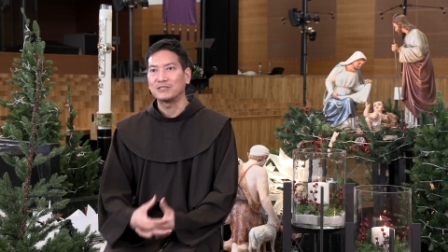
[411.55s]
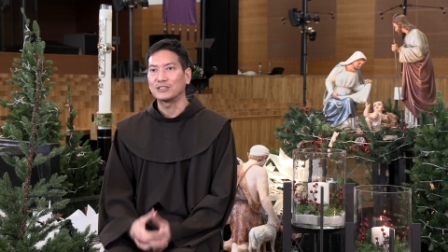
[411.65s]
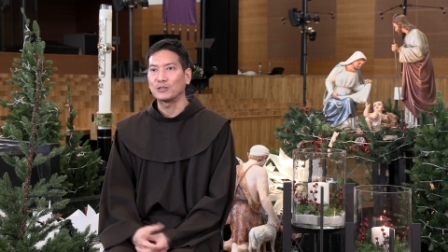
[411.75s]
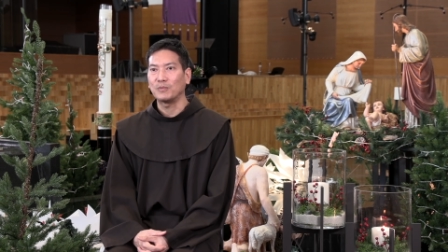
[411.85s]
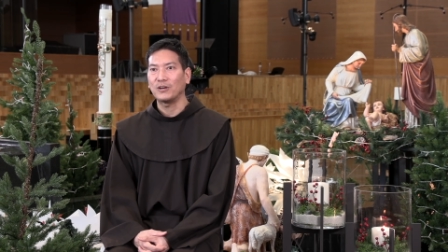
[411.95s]
to
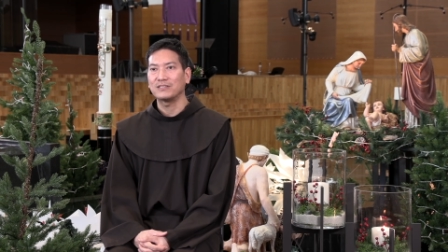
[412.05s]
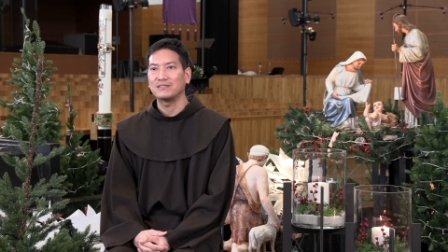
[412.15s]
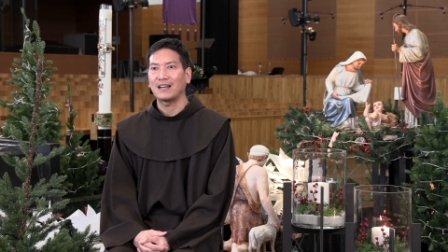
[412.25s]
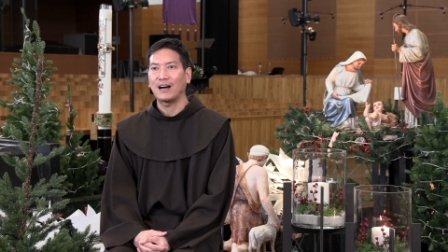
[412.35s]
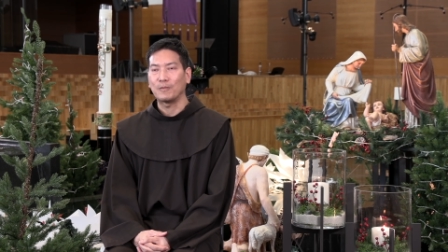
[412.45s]
support
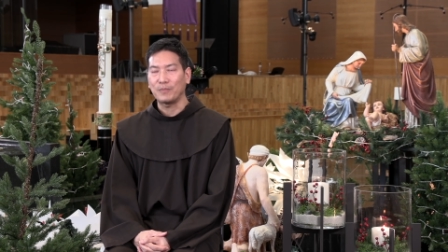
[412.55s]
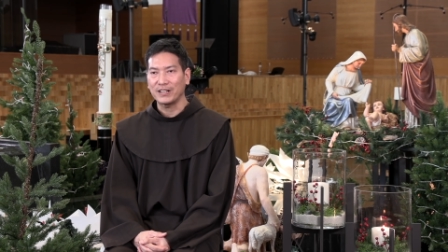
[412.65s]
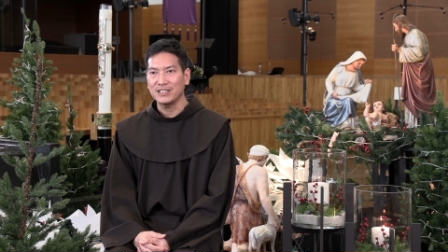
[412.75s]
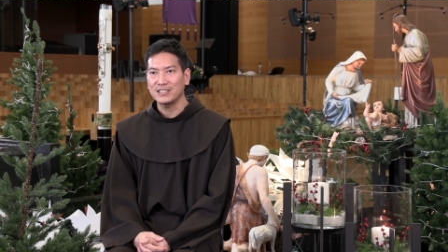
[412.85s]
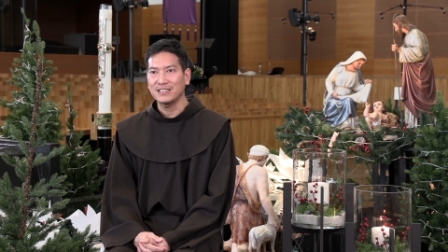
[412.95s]
our
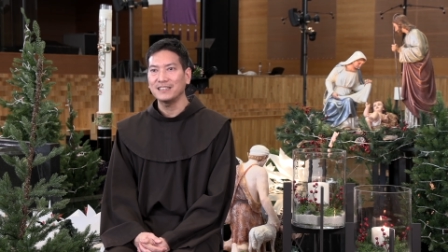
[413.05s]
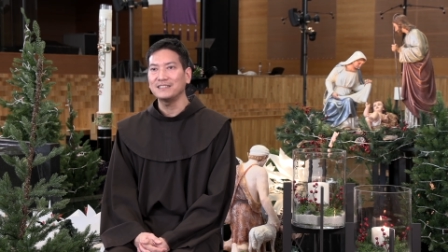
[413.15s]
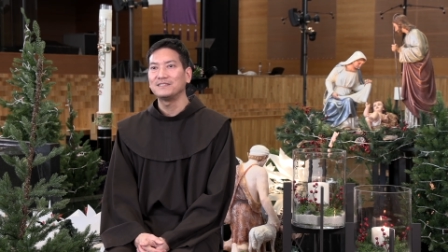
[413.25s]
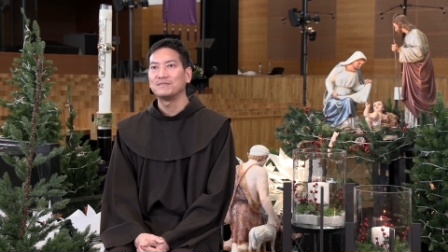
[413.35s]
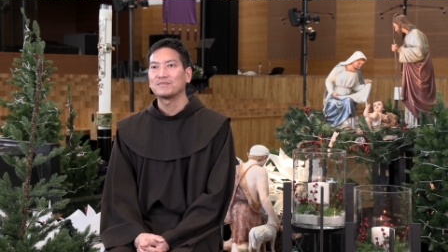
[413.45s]
parish here,